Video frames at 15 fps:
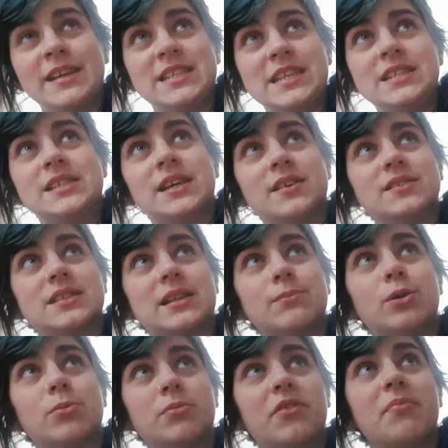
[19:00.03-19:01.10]
details in the
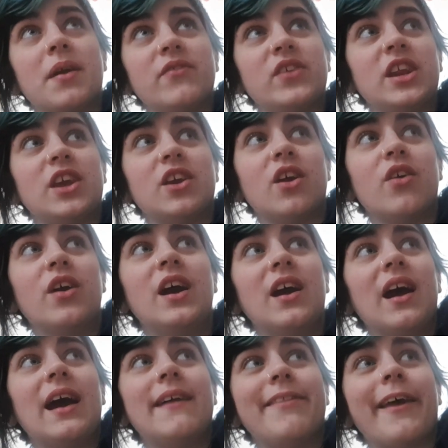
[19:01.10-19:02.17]
bottom of my video,
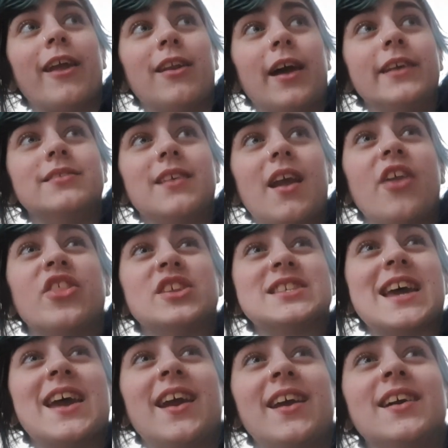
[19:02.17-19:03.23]
and then like the other
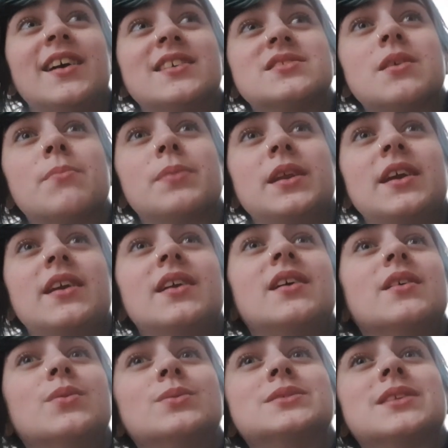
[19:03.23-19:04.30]
day
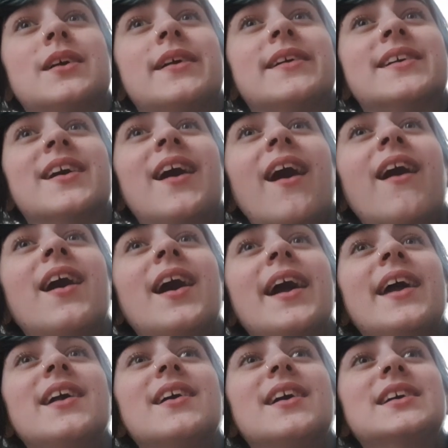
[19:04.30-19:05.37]
somebody was like,
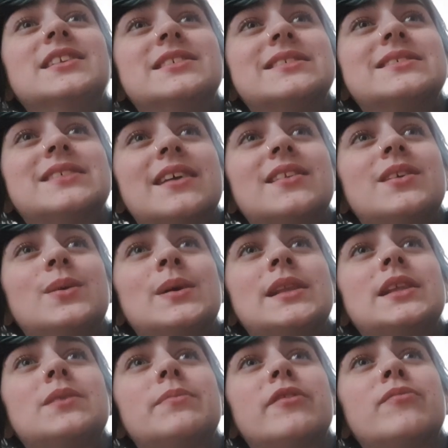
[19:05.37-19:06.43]
hi, I just sent you a
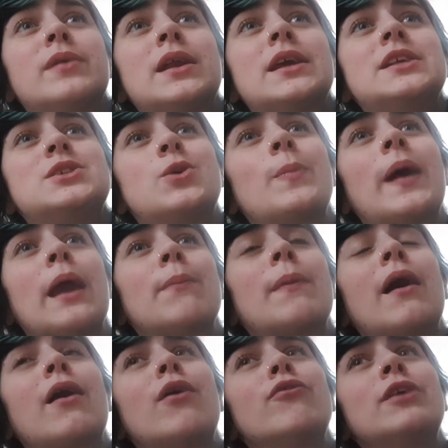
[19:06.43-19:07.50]
little bit of money to your
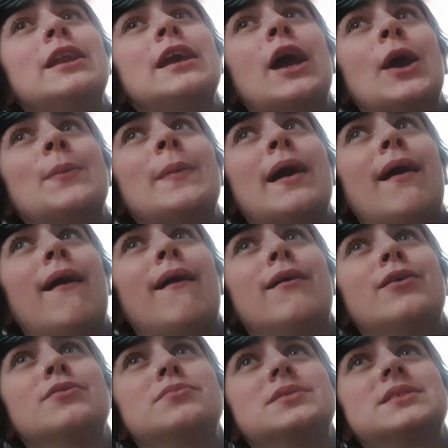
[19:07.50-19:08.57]
PayPal, really hope it
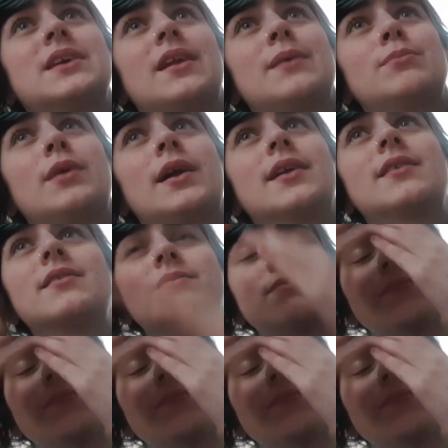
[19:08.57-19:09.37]
helps, and I'm like,